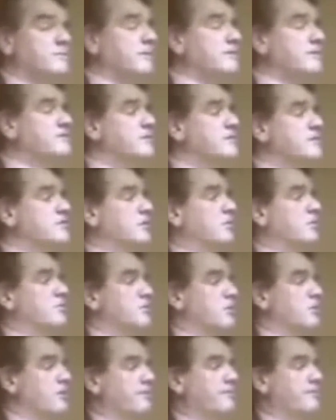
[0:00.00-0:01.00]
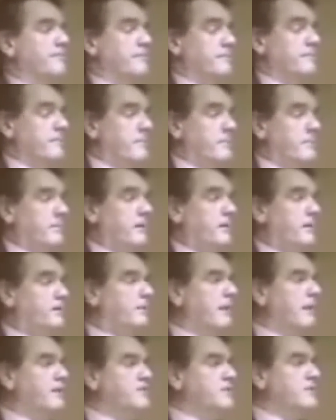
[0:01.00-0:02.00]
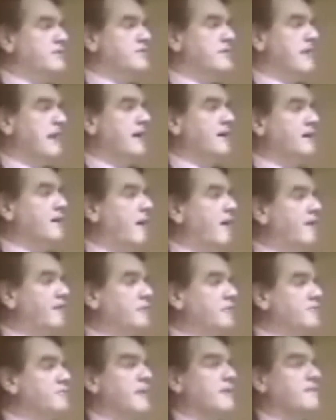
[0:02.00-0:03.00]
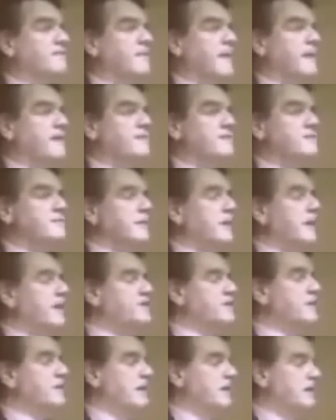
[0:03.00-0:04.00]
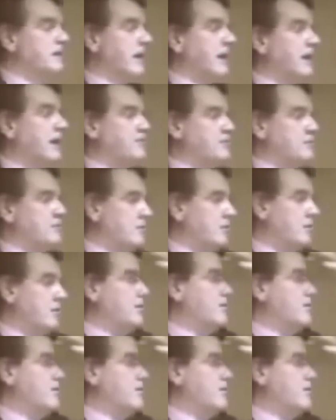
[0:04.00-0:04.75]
in Warm Springs in Georgia. And he writes in his diary afterwards, that famous Mackenzie King diary,